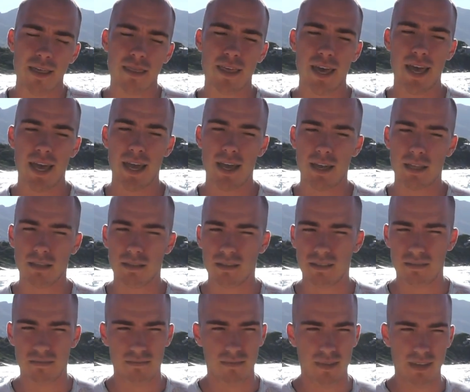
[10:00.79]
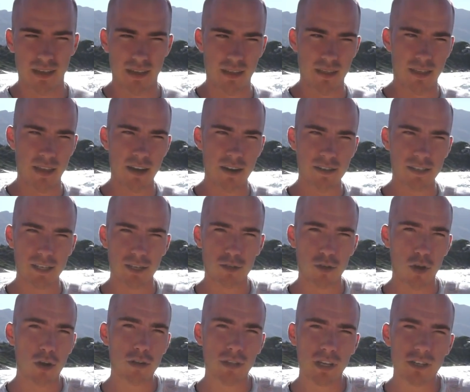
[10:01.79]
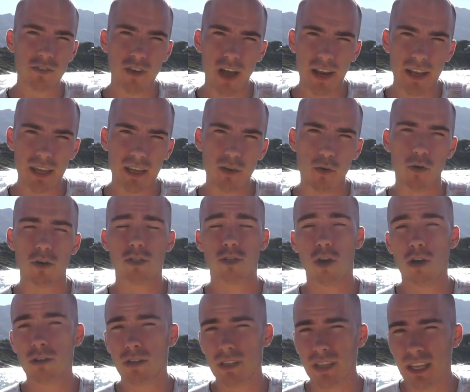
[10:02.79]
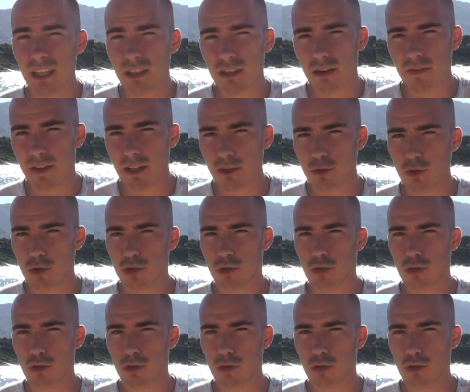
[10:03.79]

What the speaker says: then there is a certain running or certain intervals you